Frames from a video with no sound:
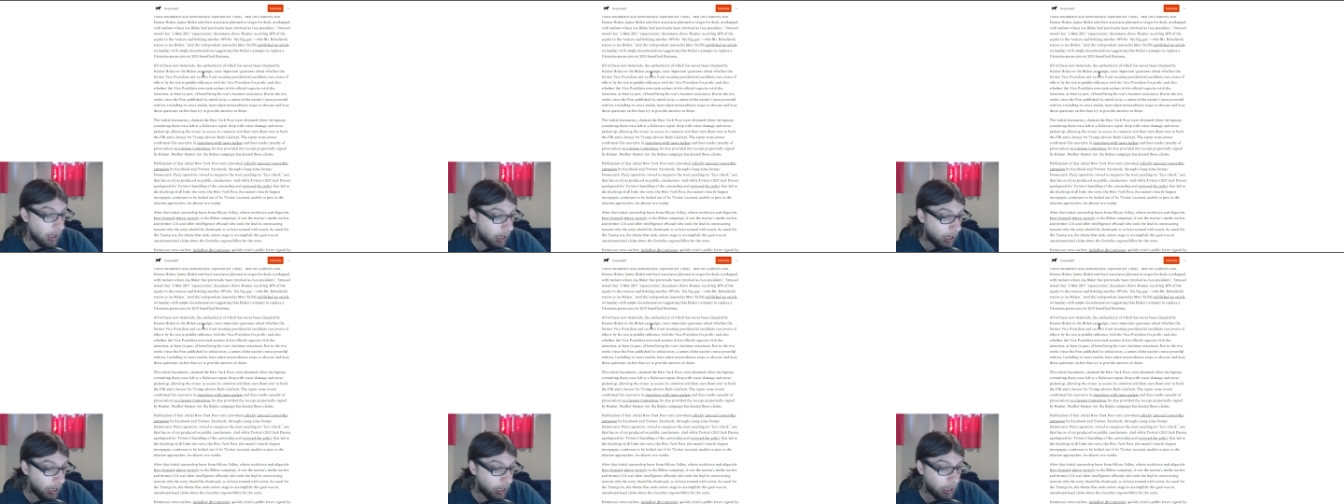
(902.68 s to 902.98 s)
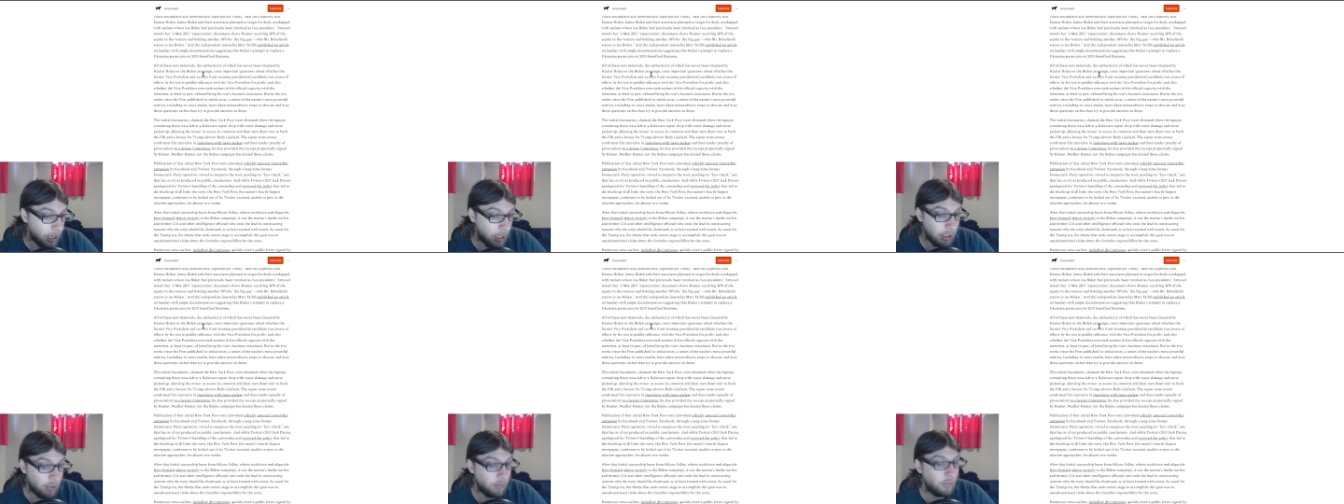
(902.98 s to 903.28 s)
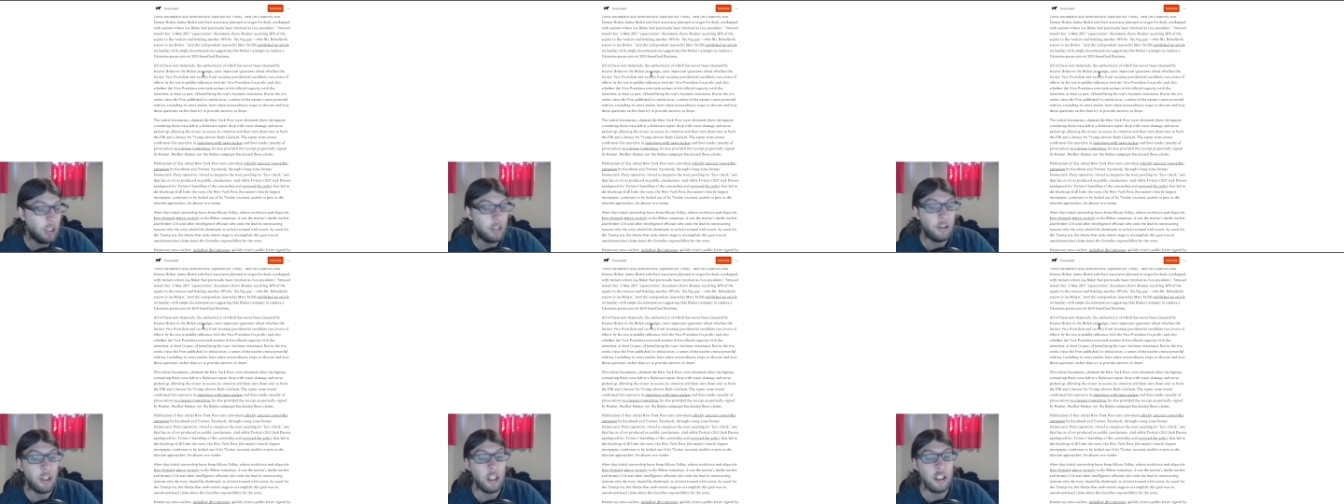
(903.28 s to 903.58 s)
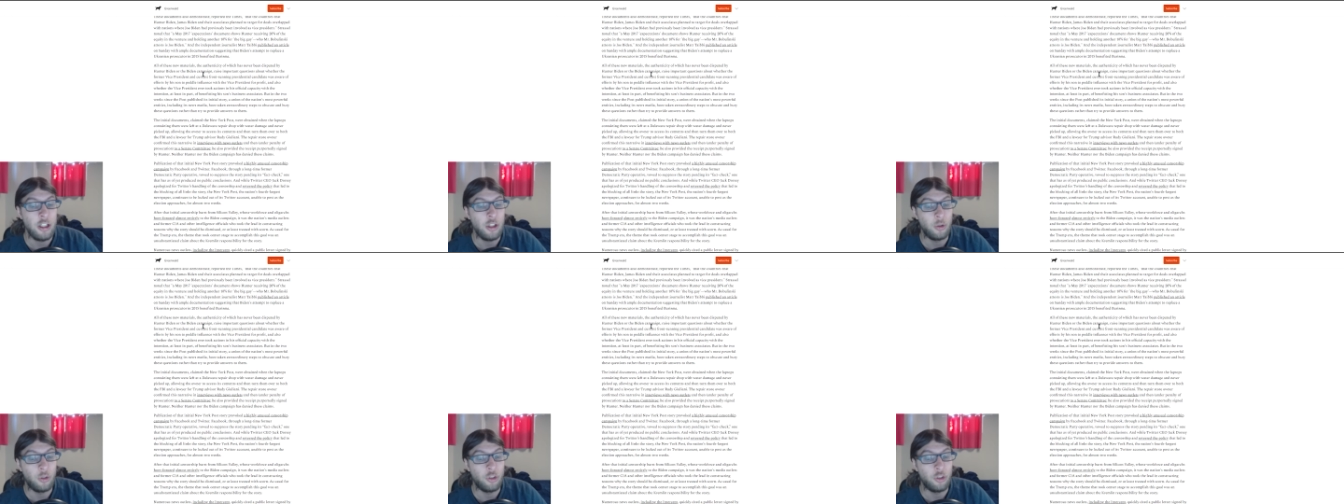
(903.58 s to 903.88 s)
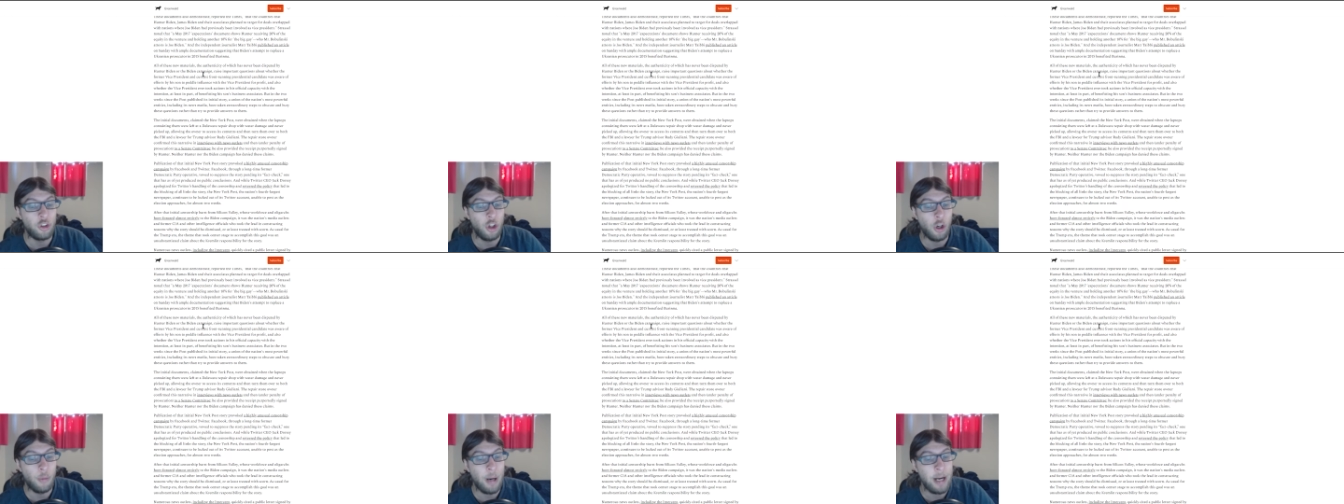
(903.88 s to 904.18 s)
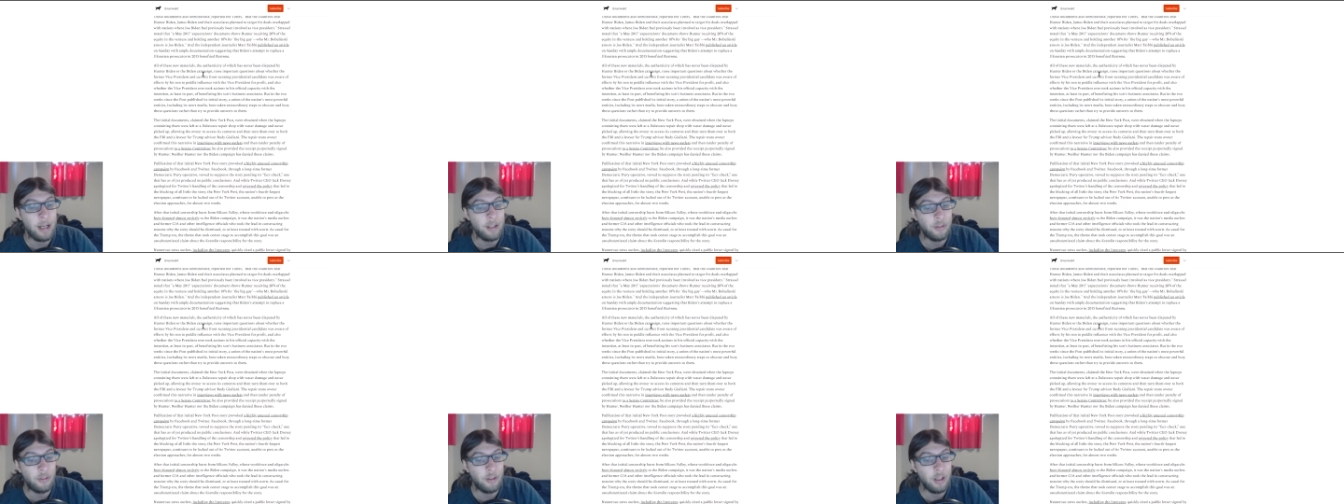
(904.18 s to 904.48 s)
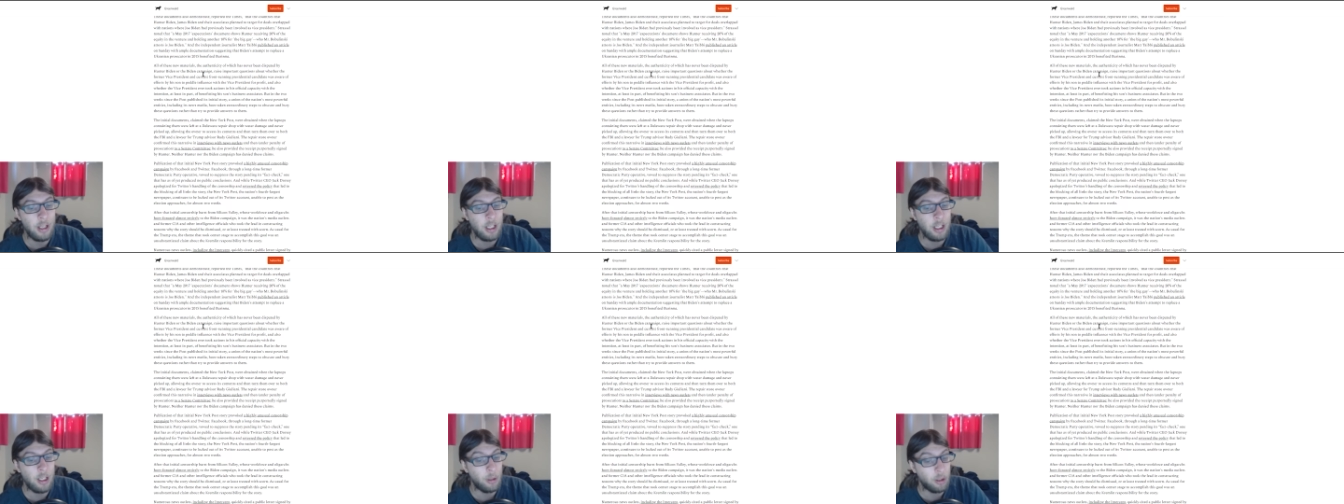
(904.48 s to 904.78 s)
and then they use Joe Biden's
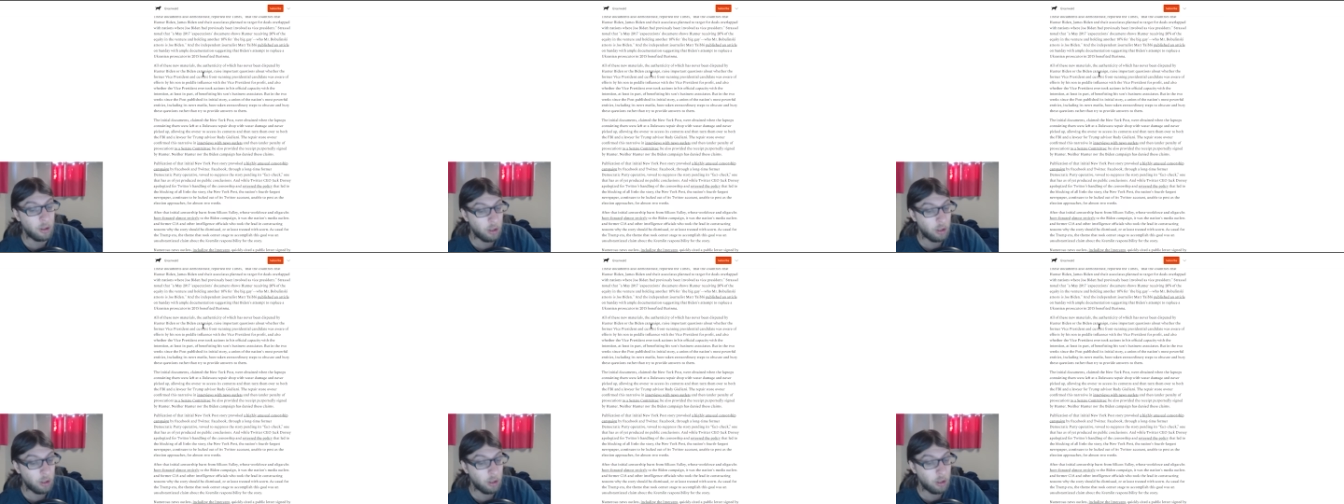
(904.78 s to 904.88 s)
name,